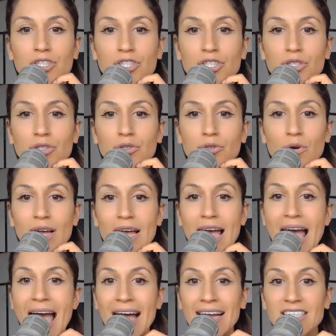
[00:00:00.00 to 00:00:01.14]
to
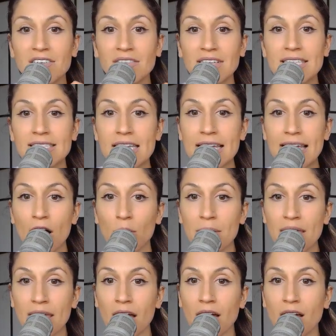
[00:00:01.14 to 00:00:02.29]
actively seek out
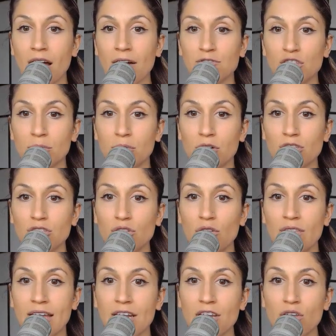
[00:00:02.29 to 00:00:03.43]
being uncomfortable. So
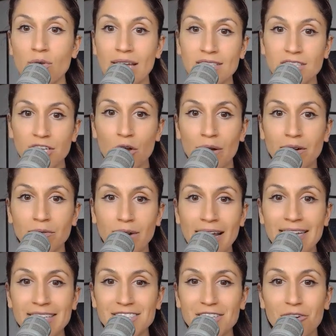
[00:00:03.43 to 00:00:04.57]
then you get to know it,
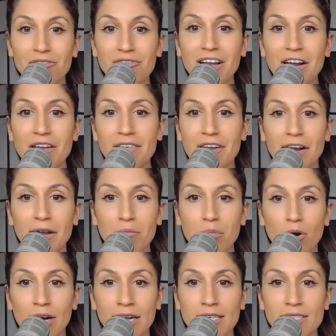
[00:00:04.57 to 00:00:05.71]
right? So very, very
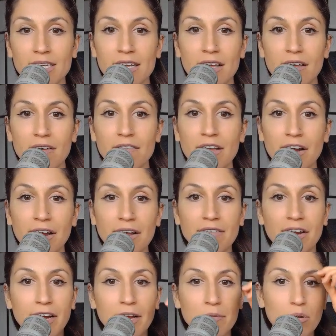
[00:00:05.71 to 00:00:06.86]
important. Very,
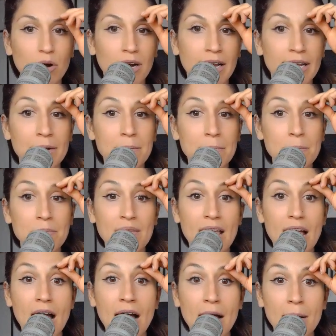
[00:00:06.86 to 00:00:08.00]
very important.
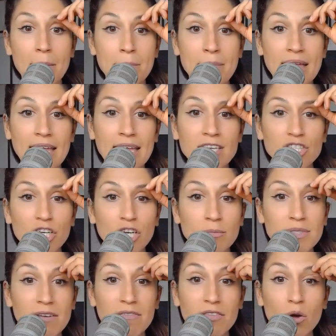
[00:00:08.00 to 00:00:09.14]
In
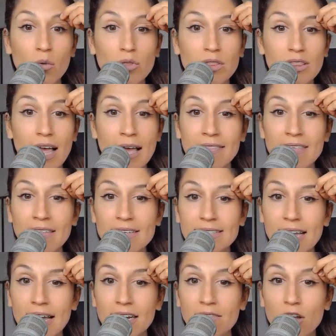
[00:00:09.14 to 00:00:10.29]
terms of I think this
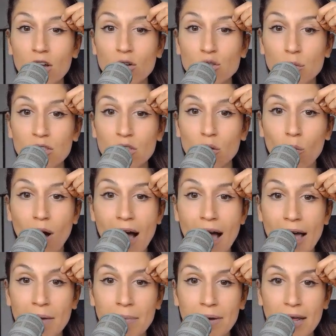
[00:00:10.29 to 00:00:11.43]
kind of goes with the
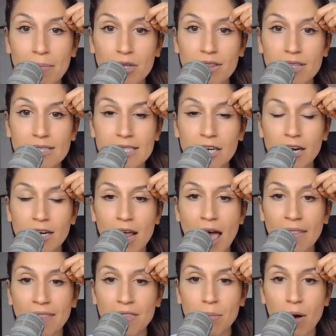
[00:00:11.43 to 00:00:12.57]
why, but I put this here
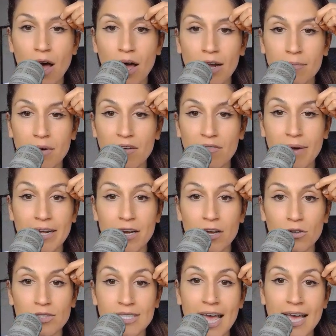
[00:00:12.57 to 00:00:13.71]
at the bottom of my
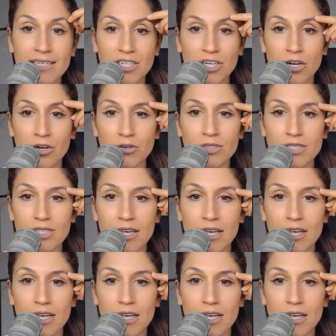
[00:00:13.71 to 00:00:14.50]
notes as a note.